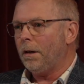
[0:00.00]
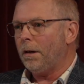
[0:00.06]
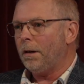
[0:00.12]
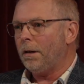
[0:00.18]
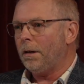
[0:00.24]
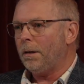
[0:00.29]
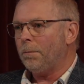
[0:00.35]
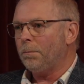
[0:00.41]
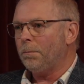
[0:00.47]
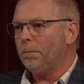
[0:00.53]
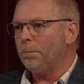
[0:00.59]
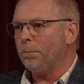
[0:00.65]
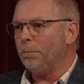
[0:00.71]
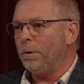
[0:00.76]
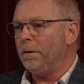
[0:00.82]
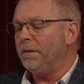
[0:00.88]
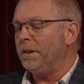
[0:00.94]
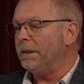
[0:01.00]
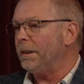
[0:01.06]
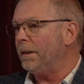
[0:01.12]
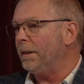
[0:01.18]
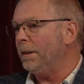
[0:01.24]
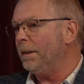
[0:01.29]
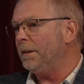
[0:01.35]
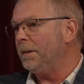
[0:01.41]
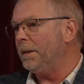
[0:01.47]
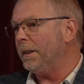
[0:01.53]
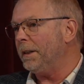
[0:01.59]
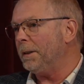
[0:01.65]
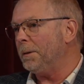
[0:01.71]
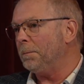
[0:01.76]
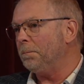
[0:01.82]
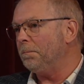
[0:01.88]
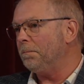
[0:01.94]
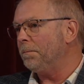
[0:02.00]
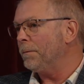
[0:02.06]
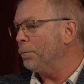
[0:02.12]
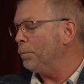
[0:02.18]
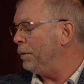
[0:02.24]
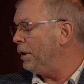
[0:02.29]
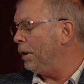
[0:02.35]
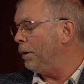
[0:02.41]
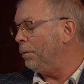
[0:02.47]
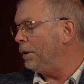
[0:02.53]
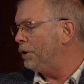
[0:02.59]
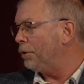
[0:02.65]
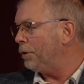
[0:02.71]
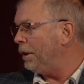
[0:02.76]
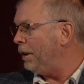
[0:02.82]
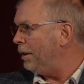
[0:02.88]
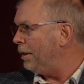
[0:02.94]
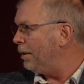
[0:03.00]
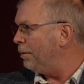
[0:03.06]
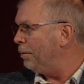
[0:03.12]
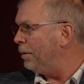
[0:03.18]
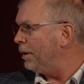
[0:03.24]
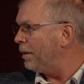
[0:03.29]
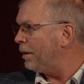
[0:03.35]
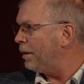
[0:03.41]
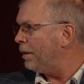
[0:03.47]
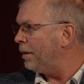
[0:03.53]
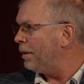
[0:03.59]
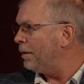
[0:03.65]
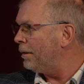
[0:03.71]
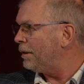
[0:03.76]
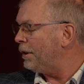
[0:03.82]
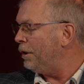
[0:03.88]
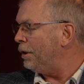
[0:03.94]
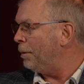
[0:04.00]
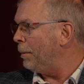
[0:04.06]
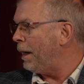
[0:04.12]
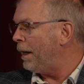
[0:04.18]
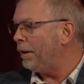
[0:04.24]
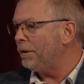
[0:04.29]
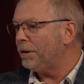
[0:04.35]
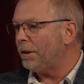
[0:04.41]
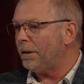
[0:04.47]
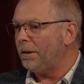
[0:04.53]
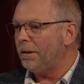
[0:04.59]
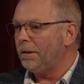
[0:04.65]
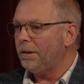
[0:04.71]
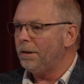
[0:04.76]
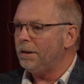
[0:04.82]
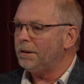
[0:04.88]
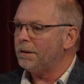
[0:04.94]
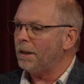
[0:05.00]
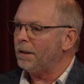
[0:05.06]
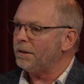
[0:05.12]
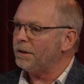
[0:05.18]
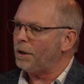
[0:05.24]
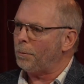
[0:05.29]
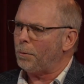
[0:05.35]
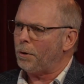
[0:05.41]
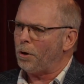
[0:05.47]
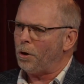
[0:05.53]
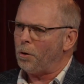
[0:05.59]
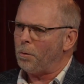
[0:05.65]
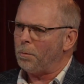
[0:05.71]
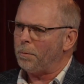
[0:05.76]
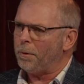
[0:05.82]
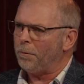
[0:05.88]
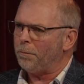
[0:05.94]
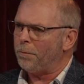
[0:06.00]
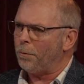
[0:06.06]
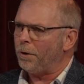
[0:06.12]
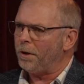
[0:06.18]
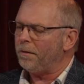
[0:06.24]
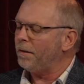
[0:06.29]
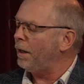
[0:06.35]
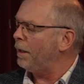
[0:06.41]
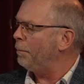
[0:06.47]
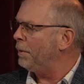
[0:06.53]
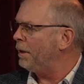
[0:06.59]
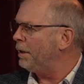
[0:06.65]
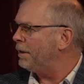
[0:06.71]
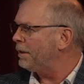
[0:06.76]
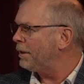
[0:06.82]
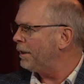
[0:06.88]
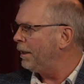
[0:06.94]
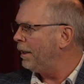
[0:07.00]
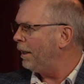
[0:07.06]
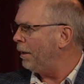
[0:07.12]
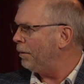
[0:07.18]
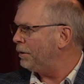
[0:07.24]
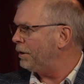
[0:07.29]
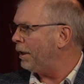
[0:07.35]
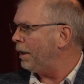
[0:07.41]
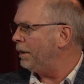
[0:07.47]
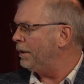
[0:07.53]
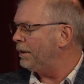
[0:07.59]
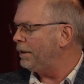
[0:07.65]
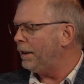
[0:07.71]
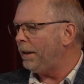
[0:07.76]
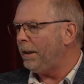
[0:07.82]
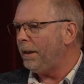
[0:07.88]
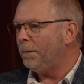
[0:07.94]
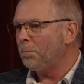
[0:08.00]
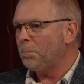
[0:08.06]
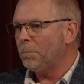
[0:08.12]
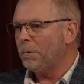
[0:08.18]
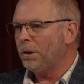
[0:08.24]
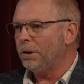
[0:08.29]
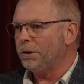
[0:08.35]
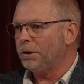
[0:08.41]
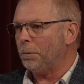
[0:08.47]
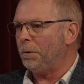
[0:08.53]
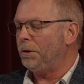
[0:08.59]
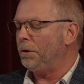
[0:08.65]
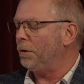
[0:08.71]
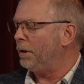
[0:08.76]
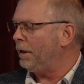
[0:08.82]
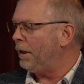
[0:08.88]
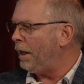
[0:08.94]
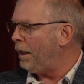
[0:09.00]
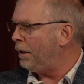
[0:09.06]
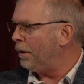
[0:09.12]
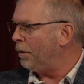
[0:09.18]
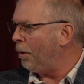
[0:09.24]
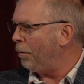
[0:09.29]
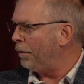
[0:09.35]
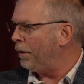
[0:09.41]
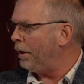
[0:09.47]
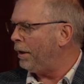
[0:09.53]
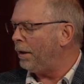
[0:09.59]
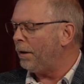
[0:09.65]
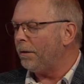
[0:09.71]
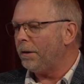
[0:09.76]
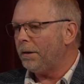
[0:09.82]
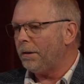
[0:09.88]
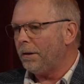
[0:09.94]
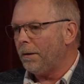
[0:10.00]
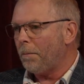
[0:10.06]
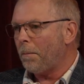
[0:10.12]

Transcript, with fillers: Um, we visited, um, we did a retreat with a senior manager He's got a summer home about 45 minutes outside the city. So we took a day to go there and